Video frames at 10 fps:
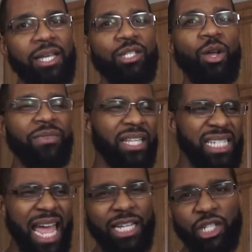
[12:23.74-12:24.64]
So if the
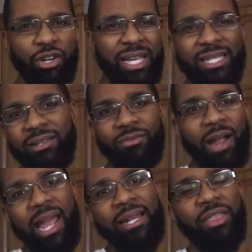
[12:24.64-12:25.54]
texture isn't
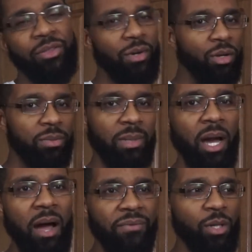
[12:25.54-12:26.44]
right, it throws me
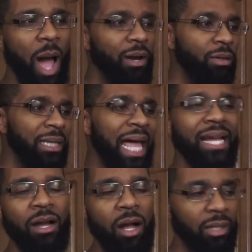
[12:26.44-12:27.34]
off. So I don't
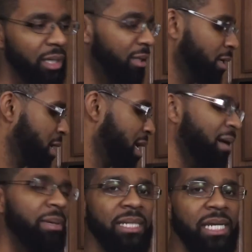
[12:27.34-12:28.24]
like calling it
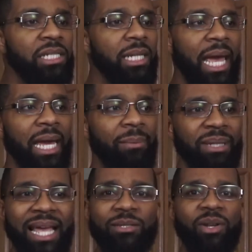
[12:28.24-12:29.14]
imitation egg,
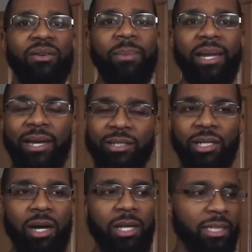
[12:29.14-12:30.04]
but that's what everybody else
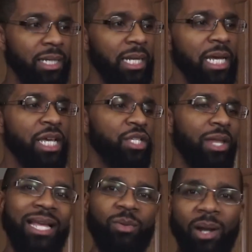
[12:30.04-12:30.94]
calls it.
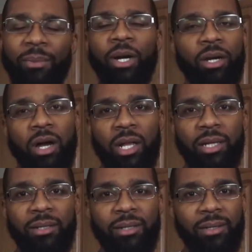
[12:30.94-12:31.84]
So that's what I'm gonna call
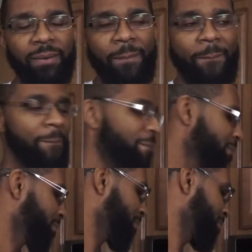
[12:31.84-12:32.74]
it.
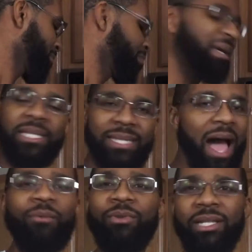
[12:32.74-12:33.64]
But it's
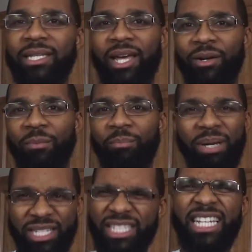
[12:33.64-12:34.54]
not really though,
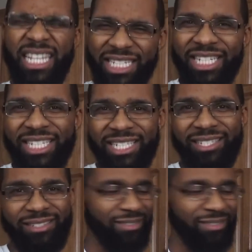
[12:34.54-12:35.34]
but it's delicious.